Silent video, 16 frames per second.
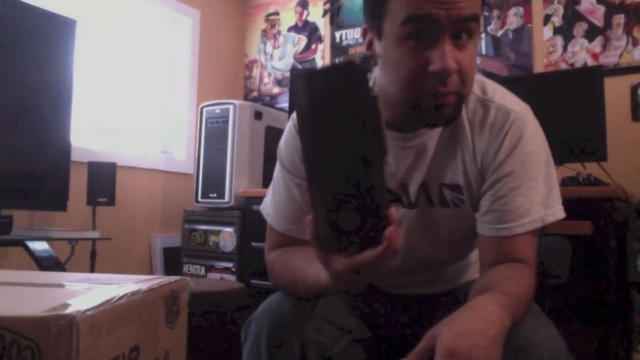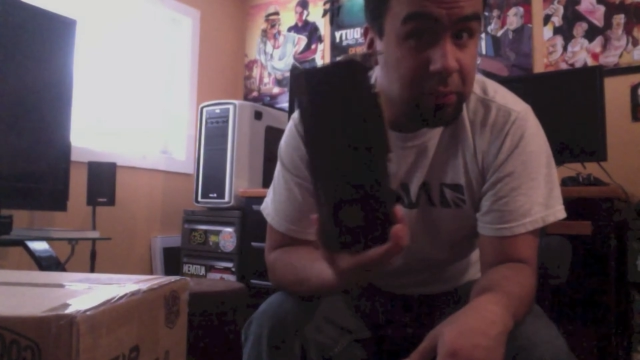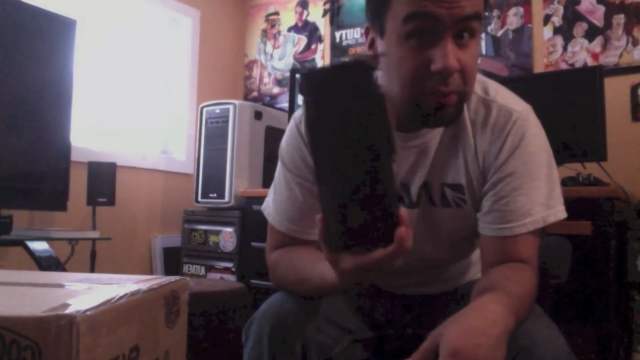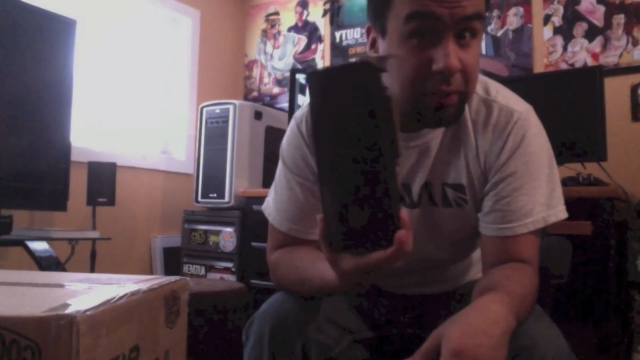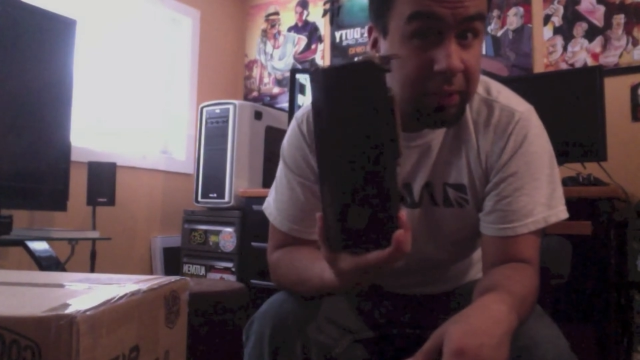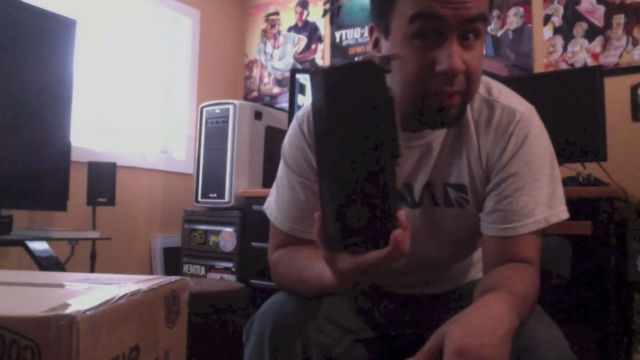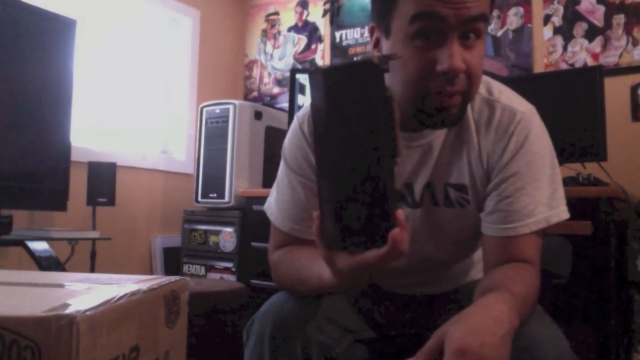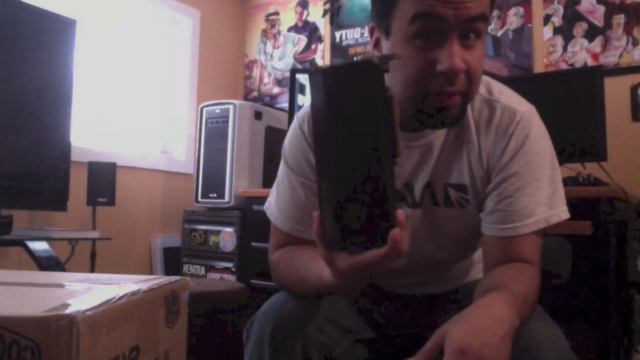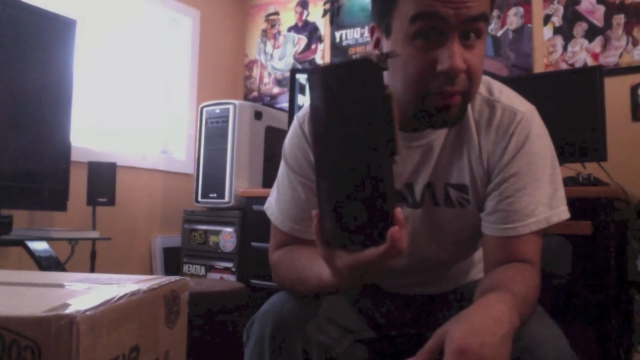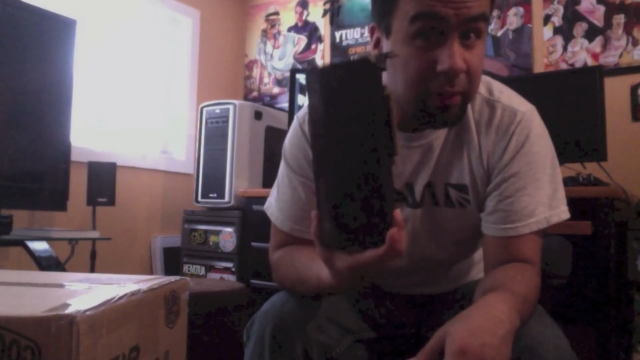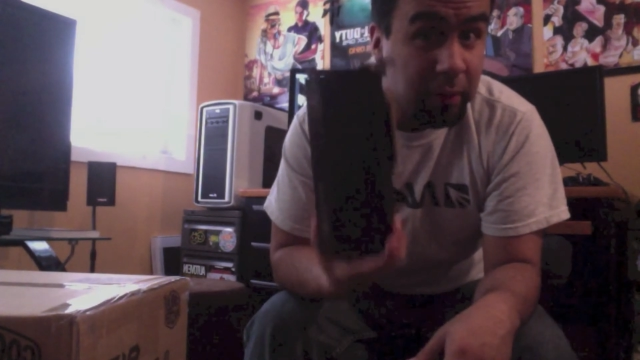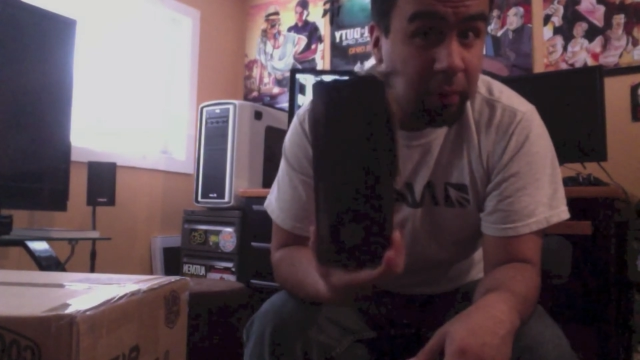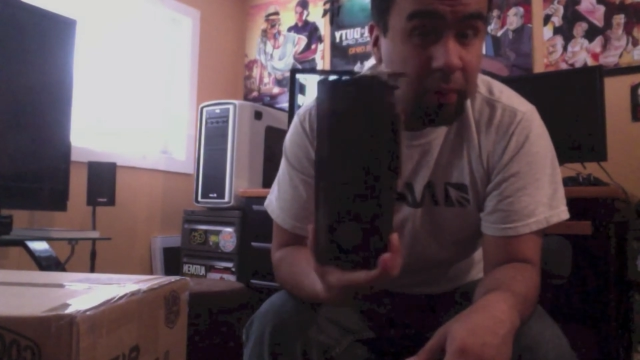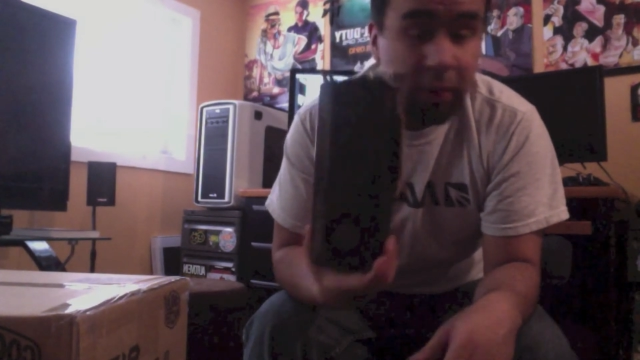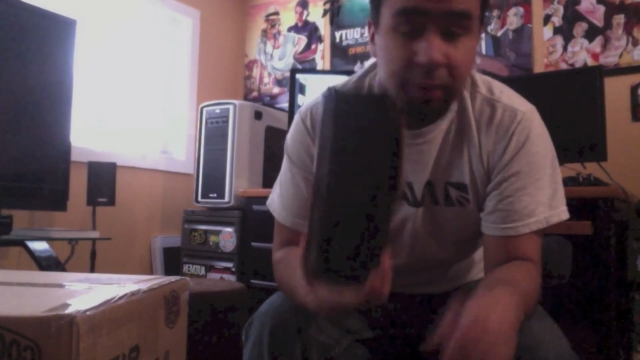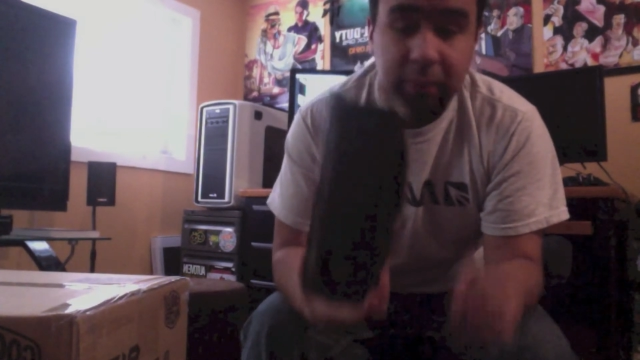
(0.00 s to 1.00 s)
really can't go
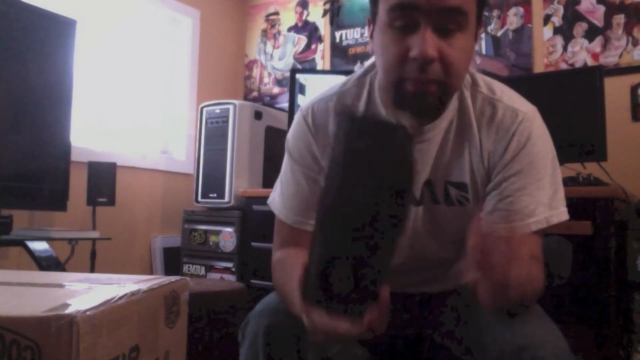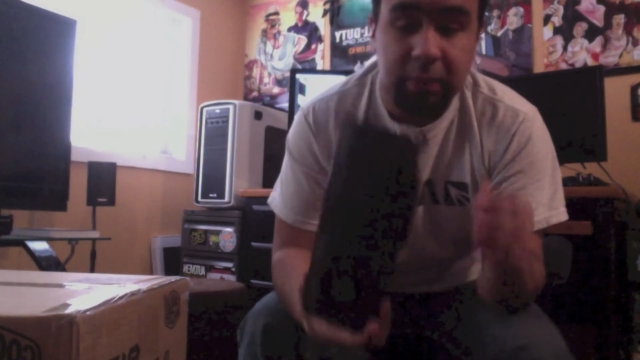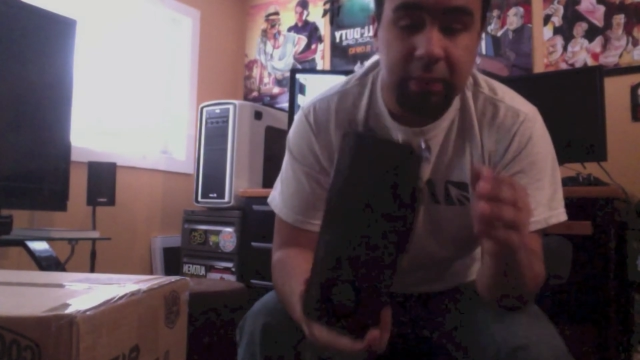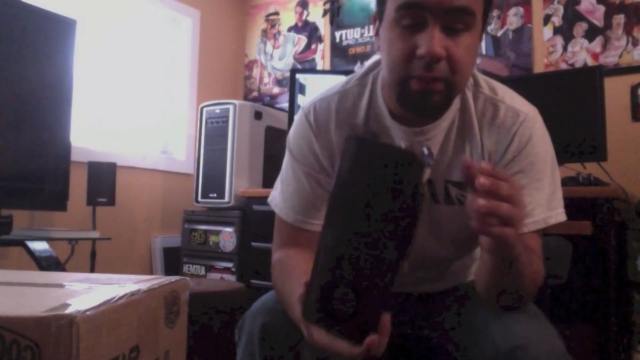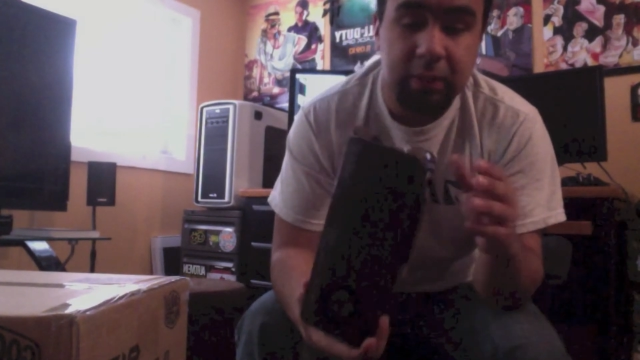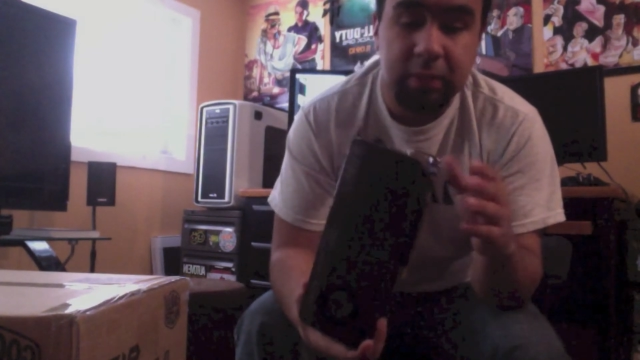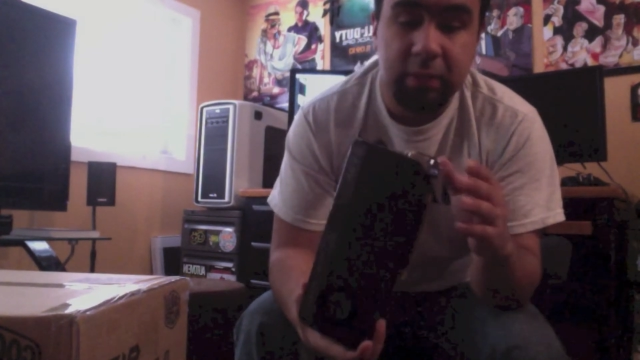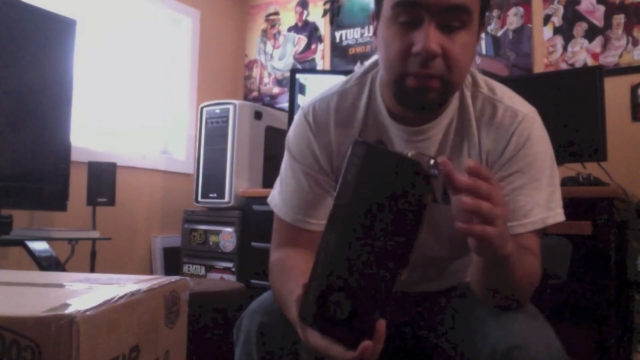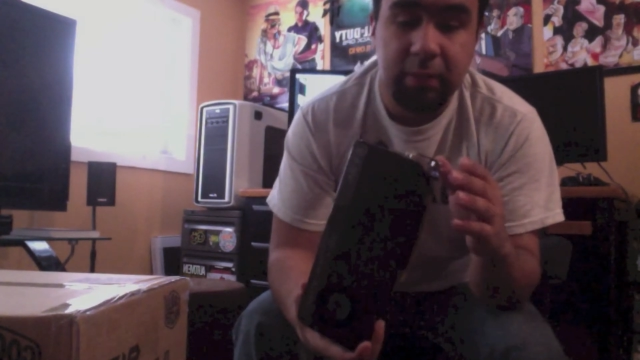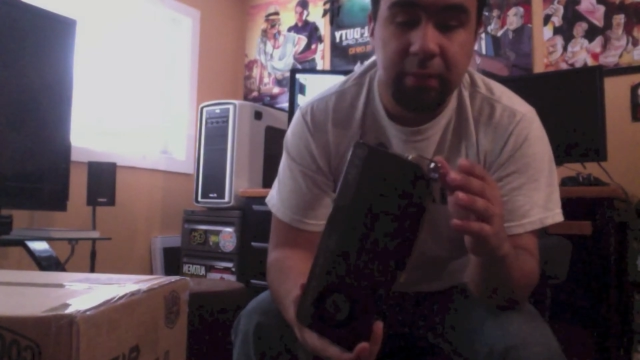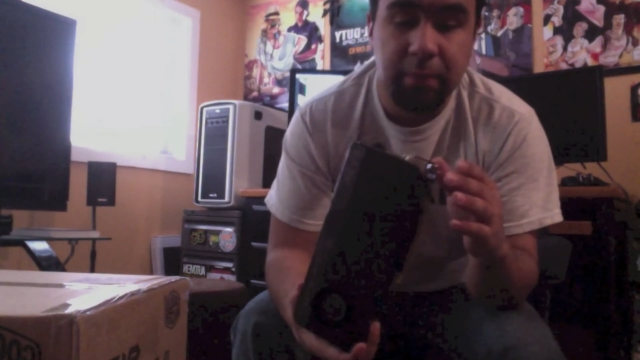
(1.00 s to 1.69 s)
wrong with this.